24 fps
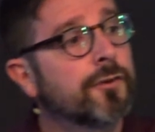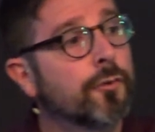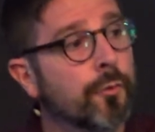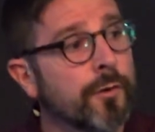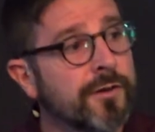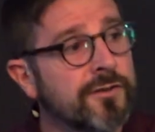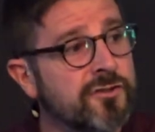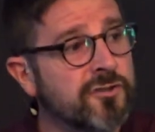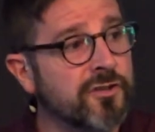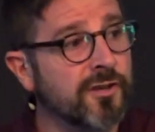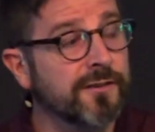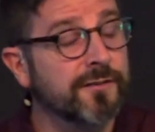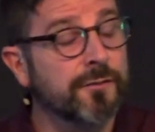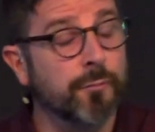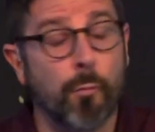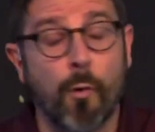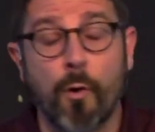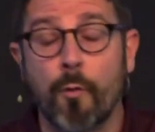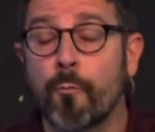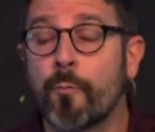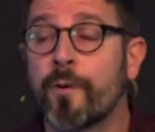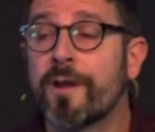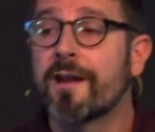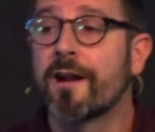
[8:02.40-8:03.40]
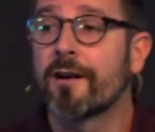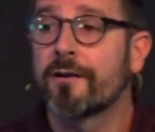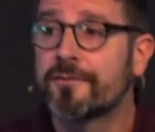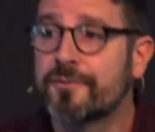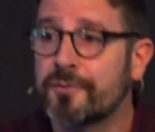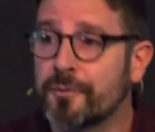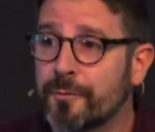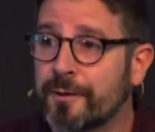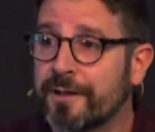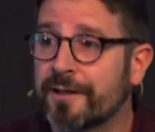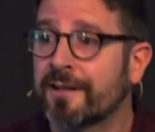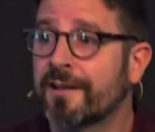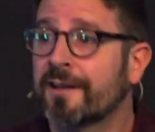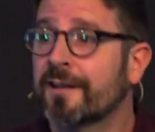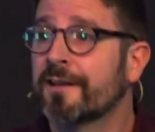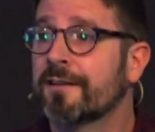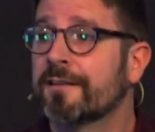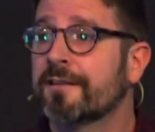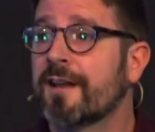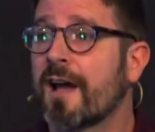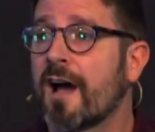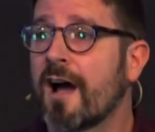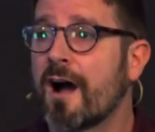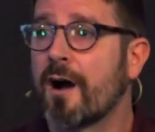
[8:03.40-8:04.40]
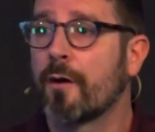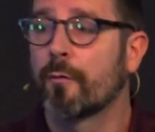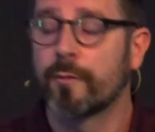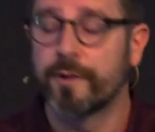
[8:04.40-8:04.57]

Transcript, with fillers: Christians what we are doing now.